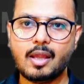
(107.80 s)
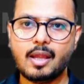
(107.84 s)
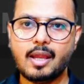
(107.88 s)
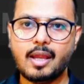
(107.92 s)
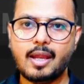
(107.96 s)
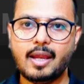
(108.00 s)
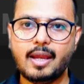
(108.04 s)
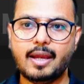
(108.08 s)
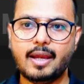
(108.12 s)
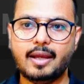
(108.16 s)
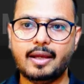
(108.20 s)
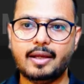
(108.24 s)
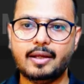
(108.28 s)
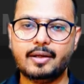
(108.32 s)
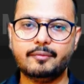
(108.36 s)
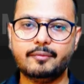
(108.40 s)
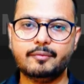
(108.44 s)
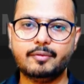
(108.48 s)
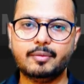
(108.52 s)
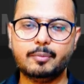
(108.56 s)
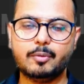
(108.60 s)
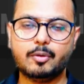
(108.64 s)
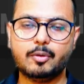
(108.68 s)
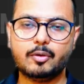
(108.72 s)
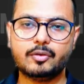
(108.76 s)
And
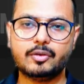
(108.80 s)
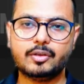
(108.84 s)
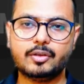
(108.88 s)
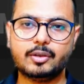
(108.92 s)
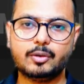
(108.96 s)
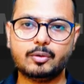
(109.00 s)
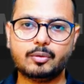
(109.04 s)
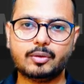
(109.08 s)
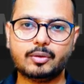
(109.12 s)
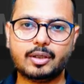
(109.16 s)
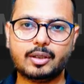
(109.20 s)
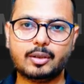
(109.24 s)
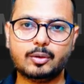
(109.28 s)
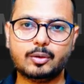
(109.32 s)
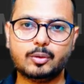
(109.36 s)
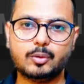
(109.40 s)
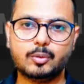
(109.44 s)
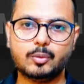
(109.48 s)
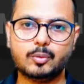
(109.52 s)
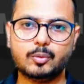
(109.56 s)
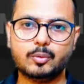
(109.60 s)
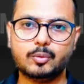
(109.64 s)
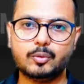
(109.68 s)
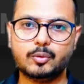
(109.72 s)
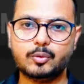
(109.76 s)
one more thing you can
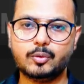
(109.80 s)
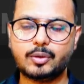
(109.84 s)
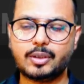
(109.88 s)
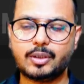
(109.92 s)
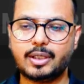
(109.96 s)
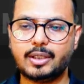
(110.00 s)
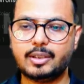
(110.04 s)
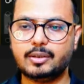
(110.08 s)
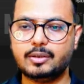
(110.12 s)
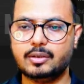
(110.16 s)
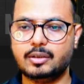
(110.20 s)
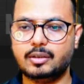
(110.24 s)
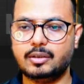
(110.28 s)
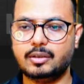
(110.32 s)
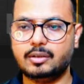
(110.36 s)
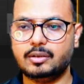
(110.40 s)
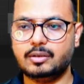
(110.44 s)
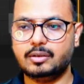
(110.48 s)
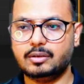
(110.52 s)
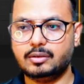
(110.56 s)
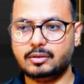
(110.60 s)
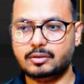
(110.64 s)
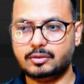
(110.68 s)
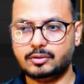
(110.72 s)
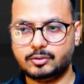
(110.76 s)
do, you
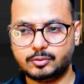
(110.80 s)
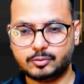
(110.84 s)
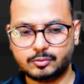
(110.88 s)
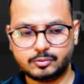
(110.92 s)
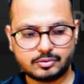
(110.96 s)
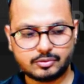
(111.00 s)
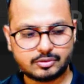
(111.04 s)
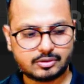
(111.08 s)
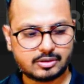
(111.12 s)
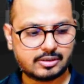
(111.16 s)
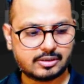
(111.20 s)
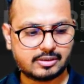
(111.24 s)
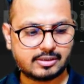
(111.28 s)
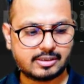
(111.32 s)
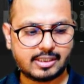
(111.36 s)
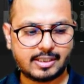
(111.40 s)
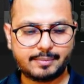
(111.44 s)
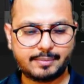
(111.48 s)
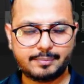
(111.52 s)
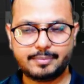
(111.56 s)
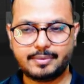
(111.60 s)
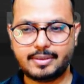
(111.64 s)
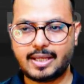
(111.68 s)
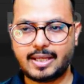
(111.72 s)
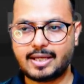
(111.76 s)
can use the
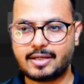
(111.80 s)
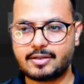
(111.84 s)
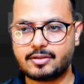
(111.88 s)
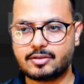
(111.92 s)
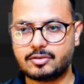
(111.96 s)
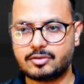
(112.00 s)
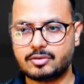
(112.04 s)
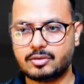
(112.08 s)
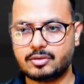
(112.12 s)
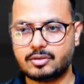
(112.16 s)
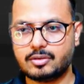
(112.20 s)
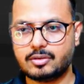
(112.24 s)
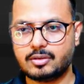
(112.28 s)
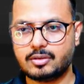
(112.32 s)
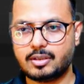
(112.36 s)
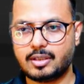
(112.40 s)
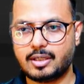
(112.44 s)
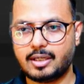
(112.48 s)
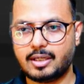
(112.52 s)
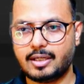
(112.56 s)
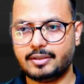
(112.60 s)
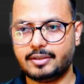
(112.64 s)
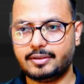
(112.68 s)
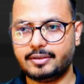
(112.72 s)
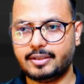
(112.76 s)
same texture
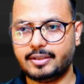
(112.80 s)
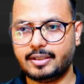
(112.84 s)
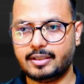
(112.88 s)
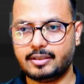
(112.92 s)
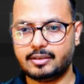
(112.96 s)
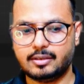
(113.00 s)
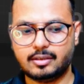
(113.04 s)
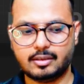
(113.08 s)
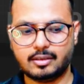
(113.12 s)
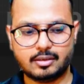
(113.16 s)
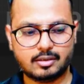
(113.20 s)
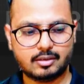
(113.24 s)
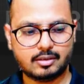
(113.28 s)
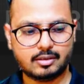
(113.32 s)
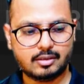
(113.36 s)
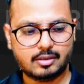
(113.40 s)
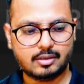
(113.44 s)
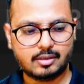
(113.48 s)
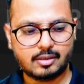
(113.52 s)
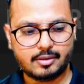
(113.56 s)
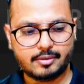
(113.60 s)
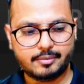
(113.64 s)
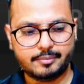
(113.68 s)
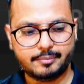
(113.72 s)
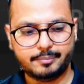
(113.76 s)
and take the
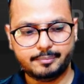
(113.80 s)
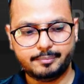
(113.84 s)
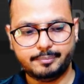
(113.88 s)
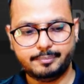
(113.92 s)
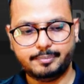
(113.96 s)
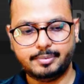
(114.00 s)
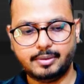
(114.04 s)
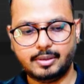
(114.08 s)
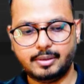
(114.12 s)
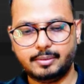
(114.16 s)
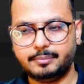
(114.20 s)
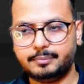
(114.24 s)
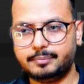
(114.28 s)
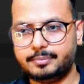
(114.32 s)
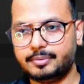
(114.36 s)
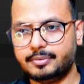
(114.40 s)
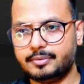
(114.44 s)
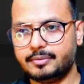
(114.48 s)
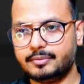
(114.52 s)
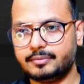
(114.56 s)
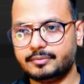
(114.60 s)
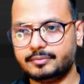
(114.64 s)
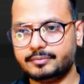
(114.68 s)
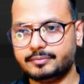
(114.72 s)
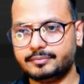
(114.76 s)
bump.
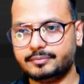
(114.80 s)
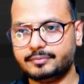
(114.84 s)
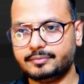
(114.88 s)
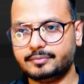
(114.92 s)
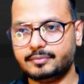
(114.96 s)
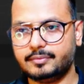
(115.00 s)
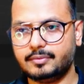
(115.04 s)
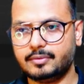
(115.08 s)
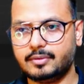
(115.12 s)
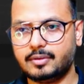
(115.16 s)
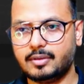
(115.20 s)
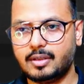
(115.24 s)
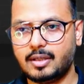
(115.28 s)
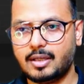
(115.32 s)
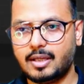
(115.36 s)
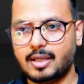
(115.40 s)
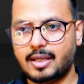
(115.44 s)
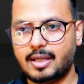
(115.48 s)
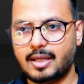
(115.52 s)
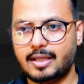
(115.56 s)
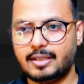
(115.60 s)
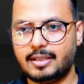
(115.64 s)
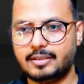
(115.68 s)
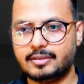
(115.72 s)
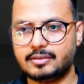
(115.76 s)

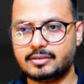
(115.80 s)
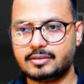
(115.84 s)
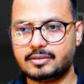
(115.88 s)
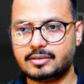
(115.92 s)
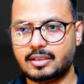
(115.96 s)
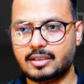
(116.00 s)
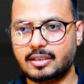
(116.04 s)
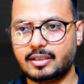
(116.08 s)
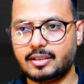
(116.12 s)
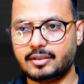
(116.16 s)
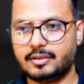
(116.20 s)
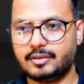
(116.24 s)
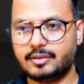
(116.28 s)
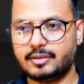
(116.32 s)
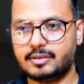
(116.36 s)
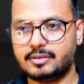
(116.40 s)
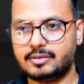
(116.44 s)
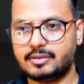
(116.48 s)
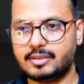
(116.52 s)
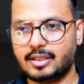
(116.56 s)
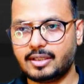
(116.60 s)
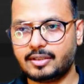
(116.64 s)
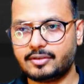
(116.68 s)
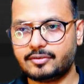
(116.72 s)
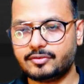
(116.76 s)
And just connect this
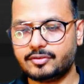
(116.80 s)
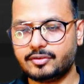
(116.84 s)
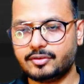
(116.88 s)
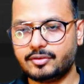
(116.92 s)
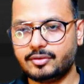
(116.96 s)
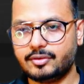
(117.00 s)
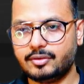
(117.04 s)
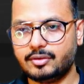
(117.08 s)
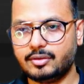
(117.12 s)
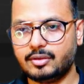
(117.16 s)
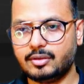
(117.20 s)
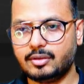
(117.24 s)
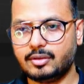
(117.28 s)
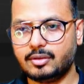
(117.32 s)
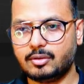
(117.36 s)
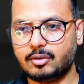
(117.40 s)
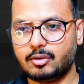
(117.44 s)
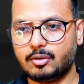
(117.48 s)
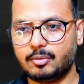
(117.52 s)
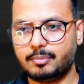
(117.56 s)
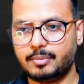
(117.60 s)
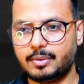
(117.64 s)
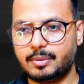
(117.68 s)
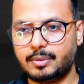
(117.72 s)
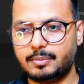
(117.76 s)
texture here, or
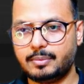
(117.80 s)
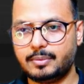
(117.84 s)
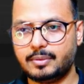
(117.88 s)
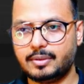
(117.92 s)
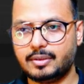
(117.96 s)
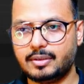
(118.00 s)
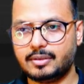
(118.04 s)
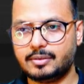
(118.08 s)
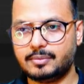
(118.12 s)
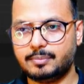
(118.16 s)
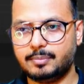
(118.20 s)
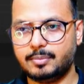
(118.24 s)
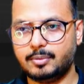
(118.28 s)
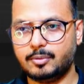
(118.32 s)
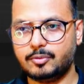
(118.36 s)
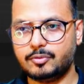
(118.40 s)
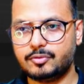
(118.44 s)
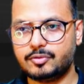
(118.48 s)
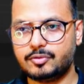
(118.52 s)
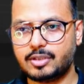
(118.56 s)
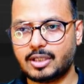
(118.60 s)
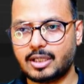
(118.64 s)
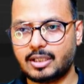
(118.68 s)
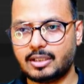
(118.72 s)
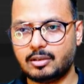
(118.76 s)
maybe just blue
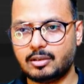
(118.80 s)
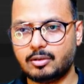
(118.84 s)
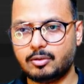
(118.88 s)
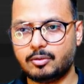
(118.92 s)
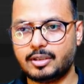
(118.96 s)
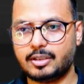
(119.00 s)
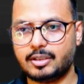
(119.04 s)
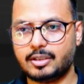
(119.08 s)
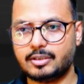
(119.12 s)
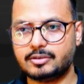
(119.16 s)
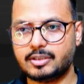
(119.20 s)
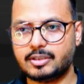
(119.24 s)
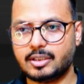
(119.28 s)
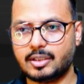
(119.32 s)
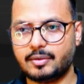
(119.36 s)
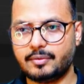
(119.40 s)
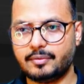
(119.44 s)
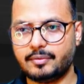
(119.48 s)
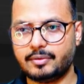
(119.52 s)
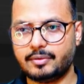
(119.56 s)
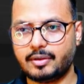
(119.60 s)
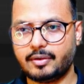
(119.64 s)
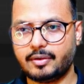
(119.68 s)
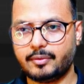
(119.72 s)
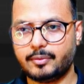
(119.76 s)
channel or red channel, whatever you